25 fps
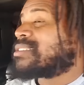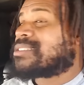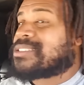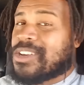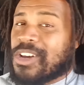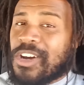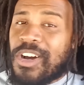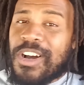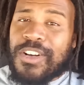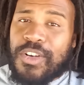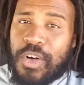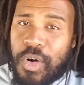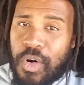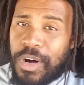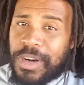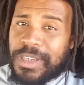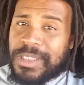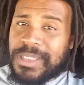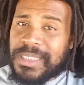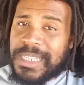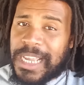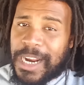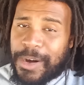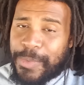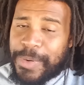So of
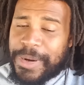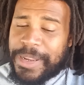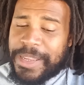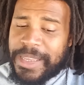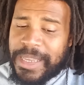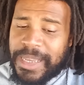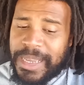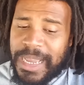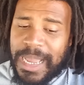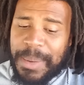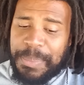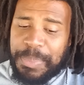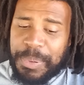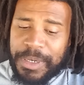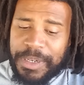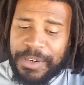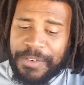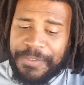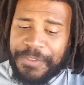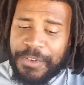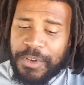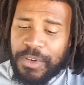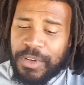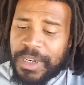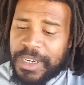course I put the
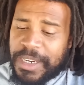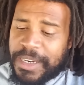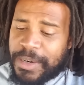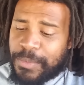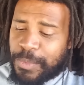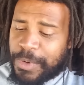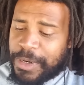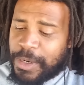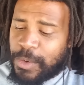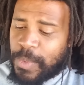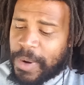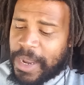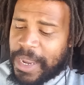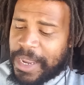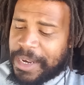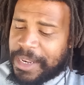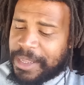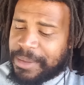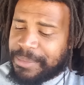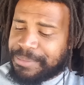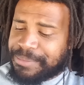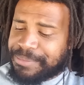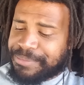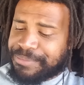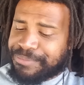fuel in and reweighed
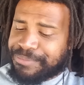it.